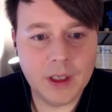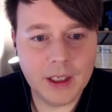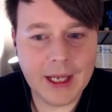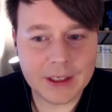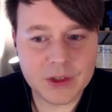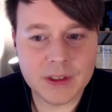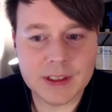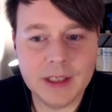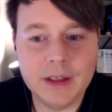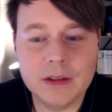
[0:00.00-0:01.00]

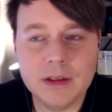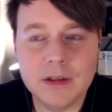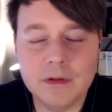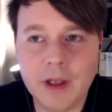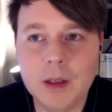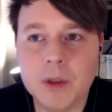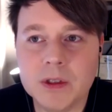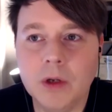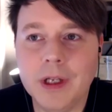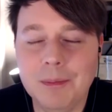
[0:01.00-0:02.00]
actions and then to develop what's
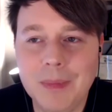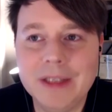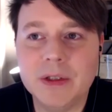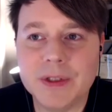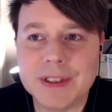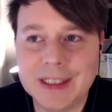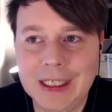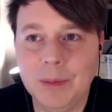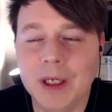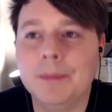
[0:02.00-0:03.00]
called a mental
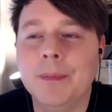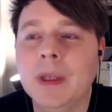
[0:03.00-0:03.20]
schema.